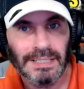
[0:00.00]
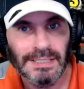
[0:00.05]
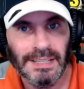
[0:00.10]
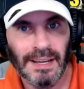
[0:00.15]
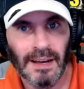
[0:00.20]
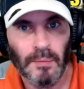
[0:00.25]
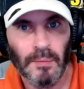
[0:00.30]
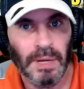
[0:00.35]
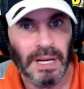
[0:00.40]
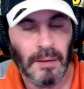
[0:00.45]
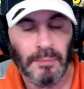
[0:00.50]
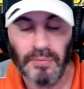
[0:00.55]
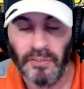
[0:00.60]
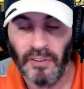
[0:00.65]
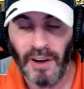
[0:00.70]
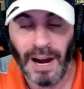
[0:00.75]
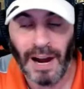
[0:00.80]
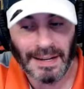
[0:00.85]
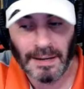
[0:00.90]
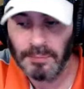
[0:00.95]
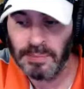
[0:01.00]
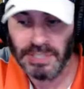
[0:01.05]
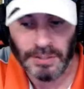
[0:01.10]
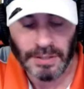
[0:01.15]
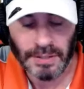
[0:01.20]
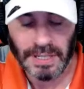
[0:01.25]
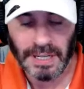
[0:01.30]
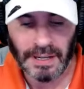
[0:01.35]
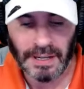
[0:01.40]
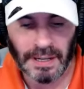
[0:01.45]
coming up right up to
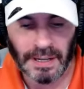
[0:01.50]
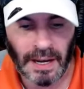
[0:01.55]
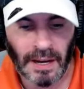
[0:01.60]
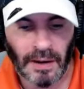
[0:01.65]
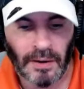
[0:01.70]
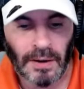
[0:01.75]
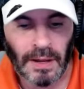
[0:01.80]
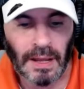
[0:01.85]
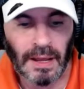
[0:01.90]
you, you know.